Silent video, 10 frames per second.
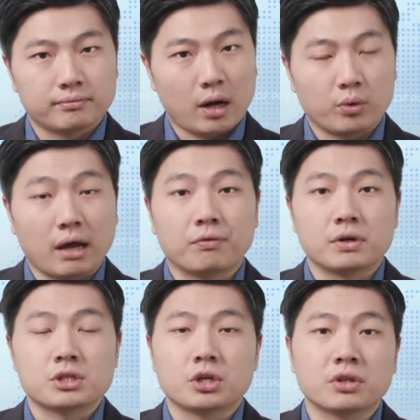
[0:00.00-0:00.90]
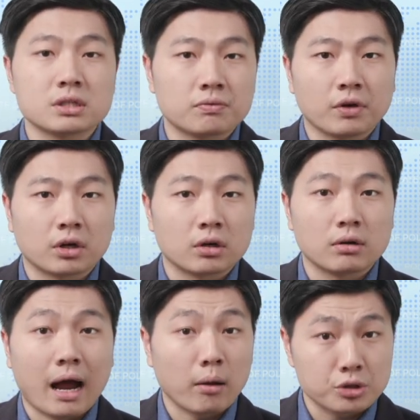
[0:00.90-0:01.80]
Now, when I first heard this
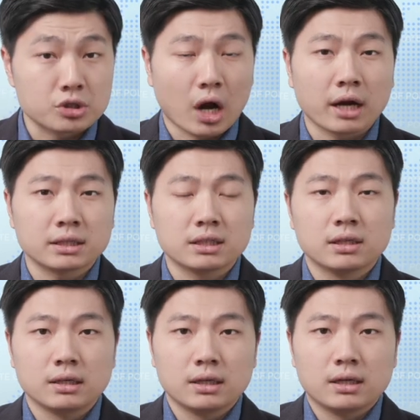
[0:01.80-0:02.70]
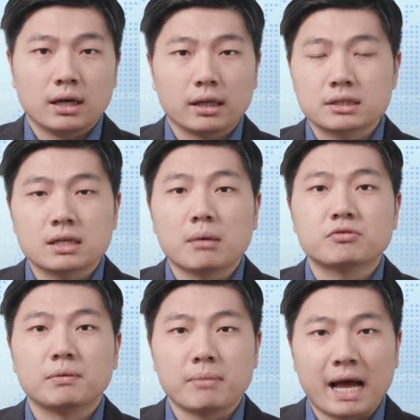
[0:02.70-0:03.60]
figure, I was shocked. Now, this comes from